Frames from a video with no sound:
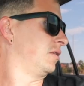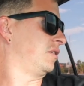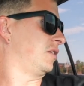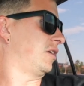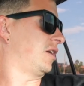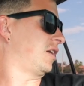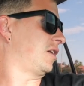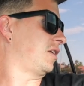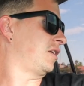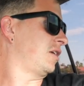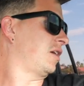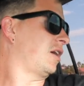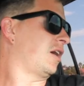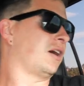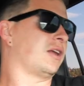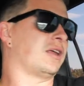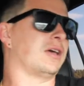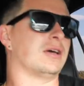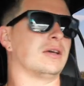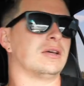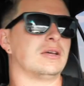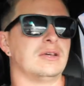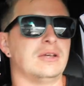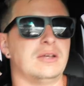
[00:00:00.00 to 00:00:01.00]
Yada,
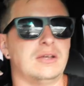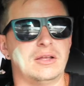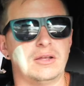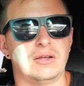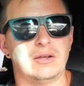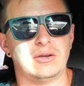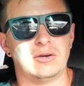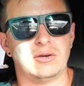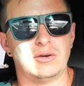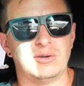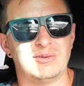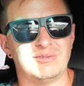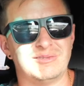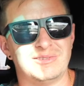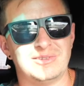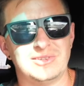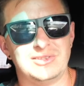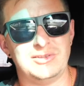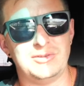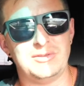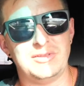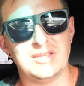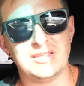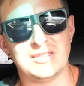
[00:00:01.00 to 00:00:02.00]
yada.
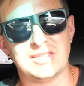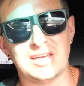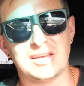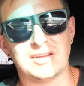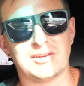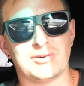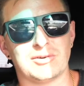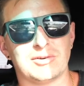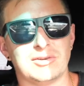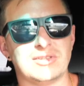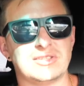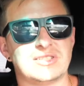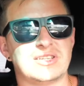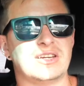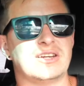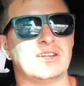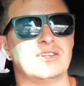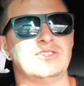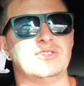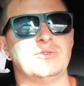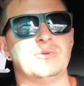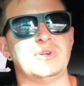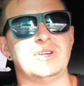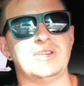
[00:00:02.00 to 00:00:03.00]
You think that girl's going to
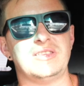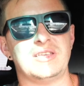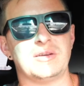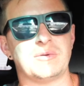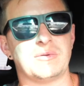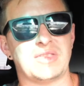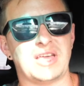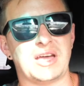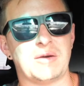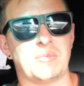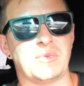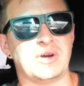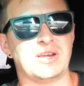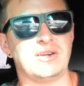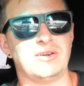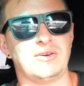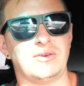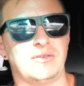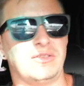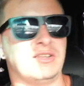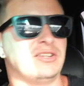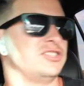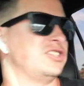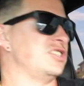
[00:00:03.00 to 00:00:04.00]
do anything with that money, or
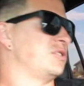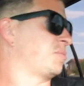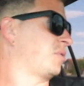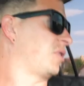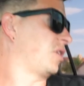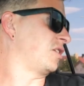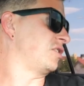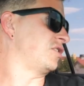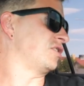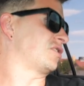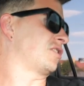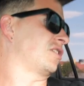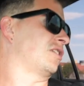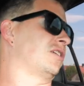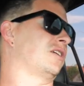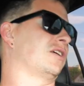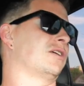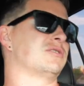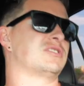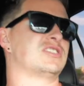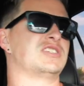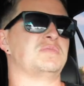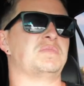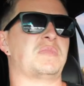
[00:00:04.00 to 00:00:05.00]
you think she's probably just going to
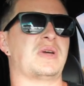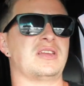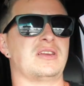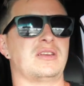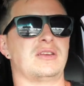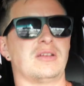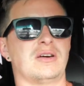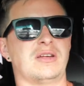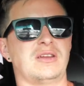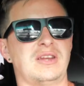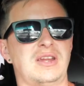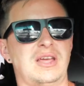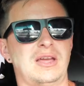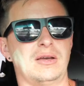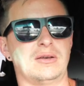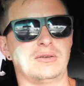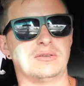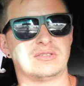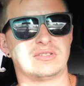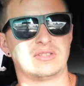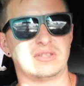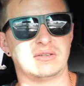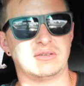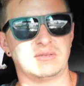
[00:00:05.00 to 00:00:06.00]
go spend it on
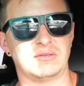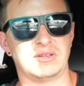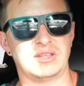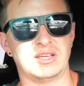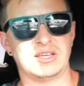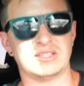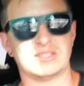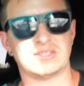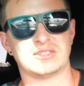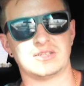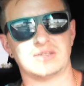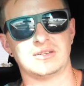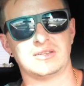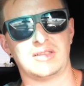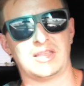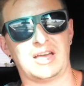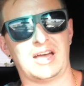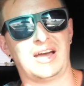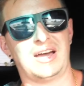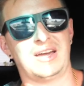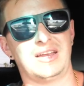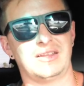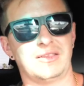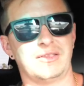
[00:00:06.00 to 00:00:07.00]
nails and this and
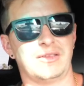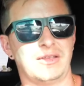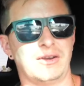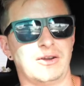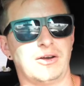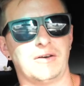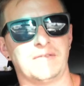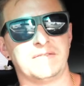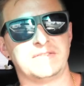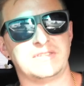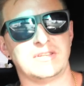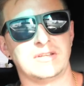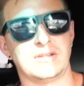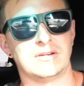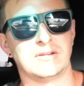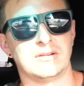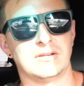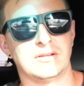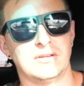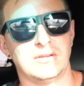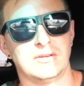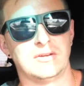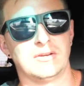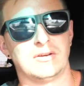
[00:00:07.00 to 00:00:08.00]
that, and then all of a
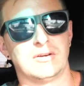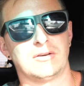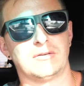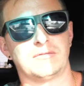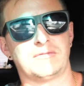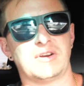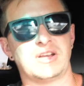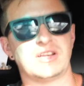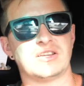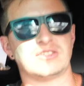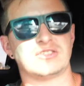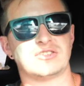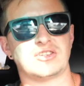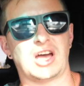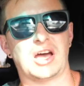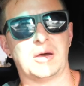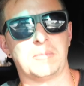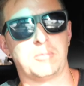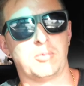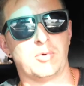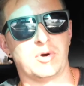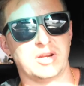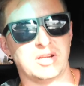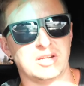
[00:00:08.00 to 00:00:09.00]
sudden her friends
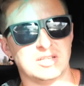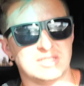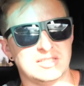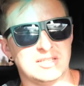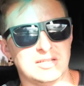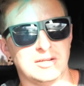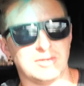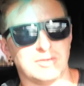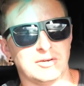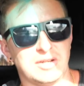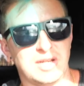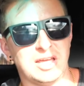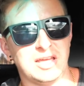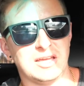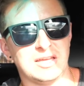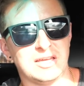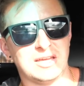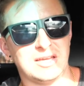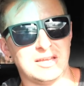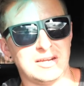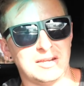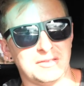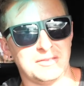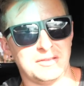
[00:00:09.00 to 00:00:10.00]
stop wanting to see her
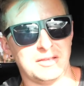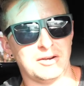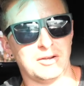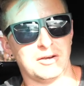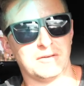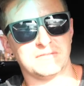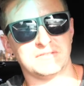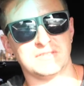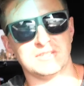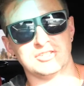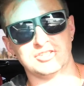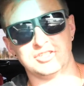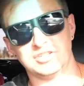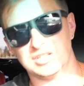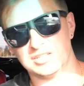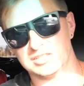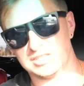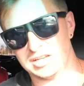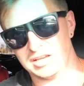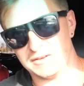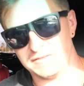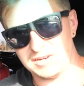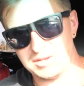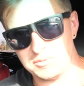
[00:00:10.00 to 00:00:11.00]
naked, and then all of a sudden she
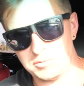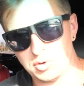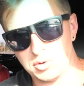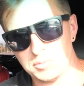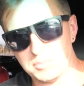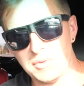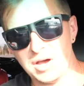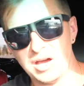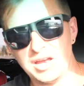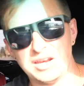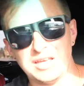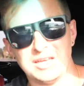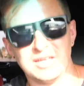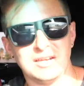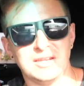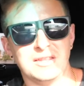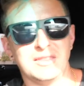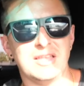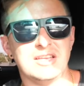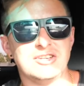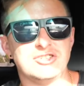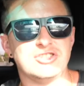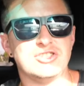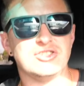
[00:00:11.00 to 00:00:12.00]
doesn't have any more money,
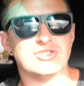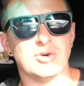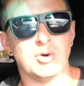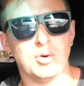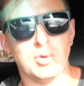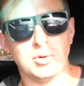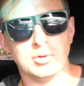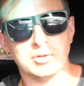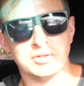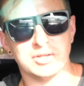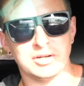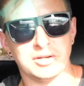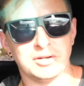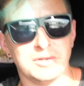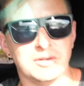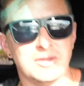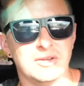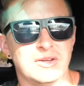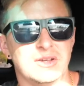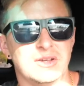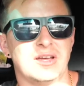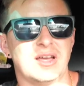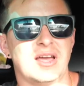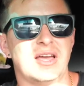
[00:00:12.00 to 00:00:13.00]
and then she's older,
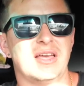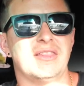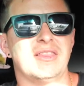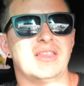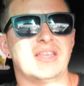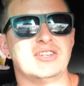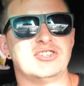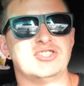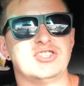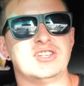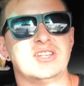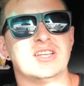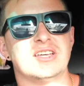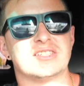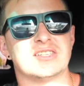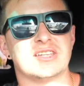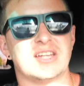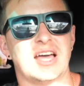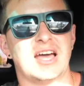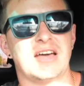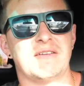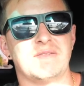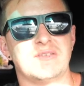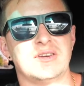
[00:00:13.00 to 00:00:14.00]
and then she doesn't
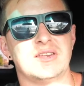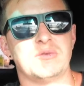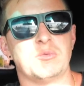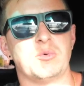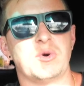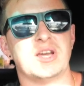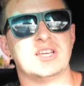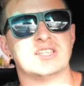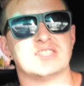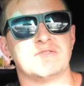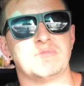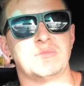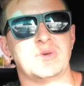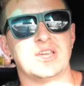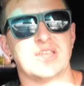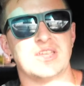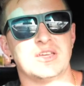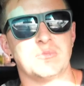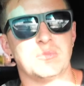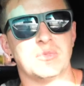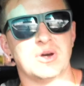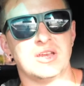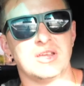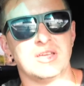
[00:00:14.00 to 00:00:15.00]
have any ways of
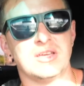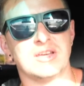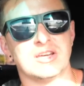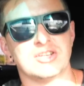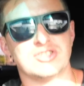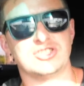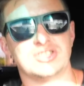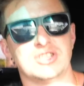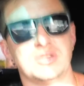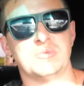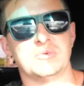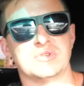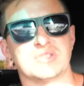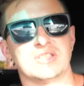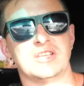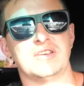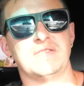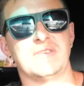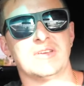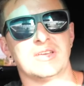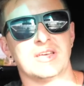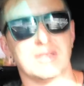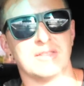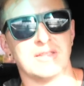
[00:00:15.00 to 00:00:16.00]
making money because she was
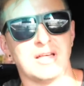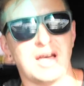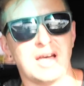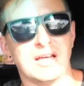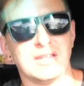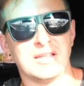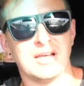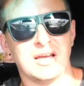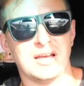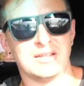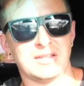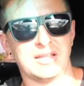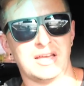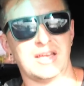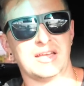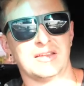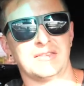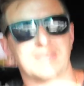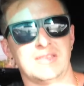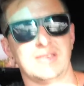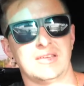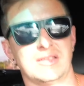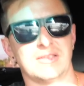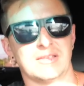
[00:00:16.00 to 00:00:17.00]
living in La La
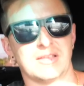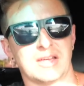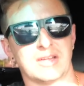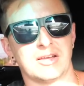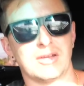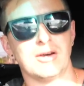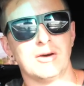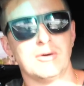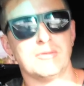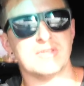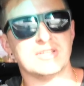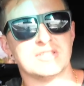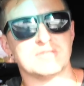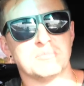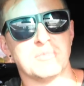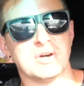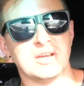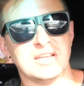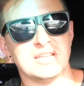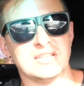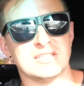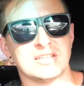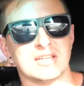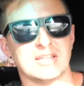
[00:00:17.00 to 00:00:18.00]
Land thinking like, oh, this
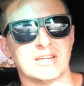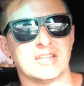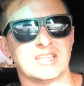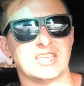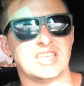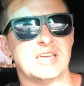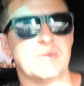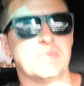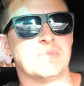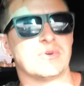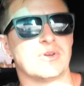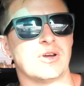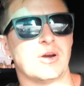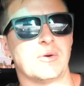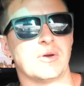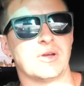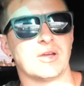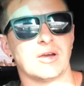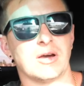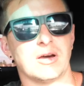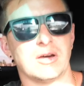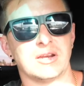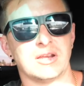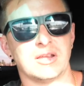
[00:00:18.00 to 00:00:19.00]
money's going to keep
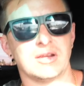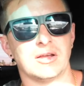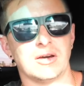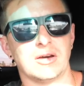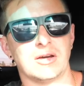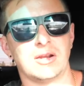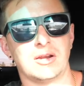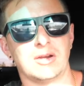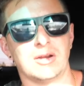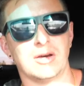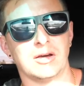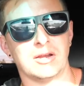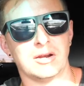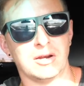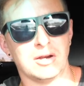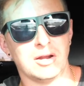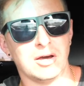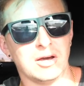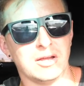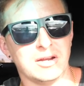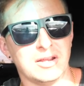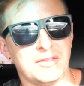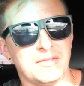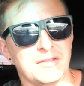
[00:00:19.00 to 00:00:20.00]
going on and on and on and
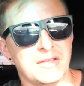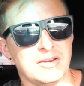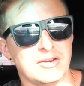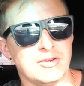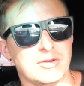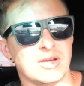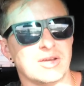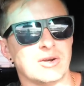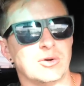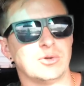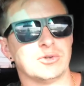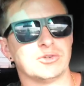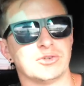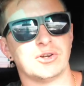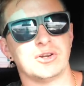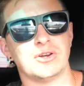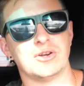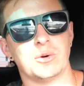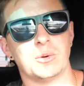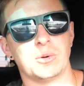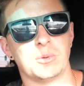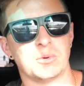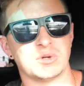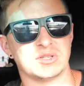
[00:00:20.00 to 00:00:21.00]
on, and then you get older and
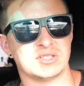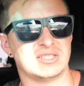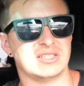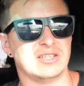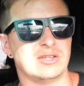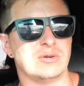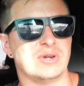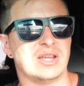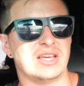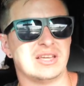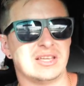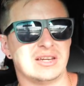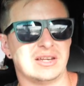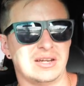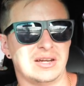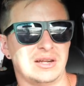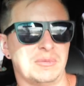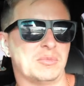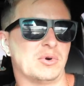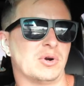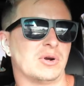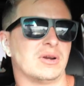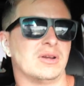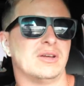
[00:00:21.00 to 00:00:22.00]
no one wants to see you naked
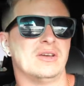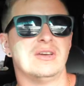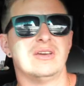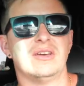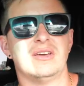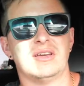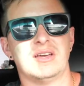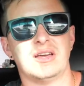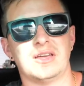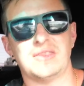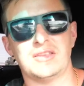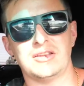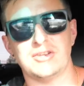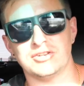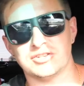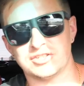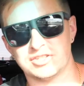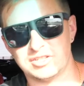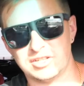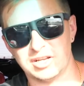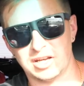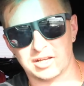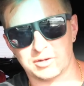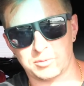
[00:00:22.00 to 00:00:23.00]
anymore, and then you're
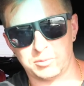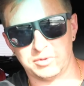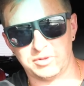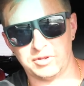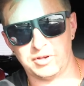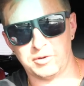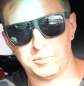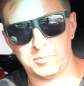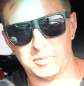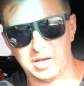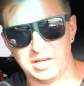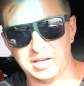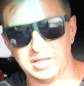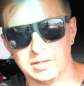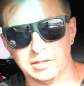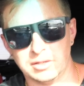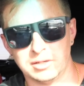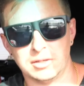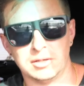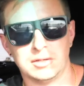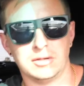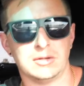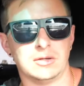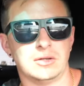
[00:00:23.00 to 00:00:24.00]
stuck with no money,
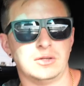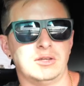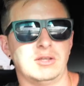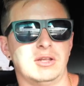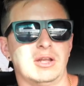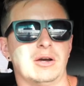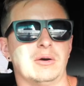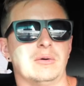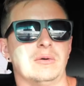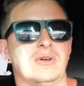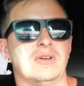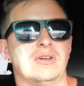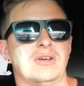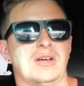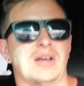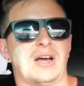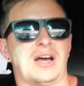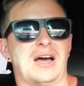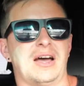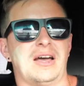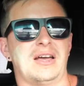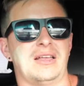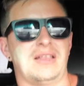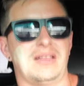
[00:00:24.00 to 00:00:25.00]
you
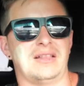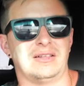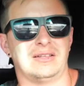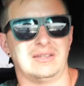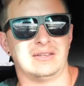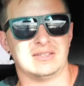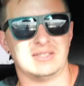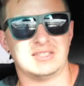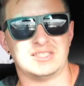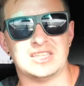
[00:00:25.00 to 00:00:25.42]
know?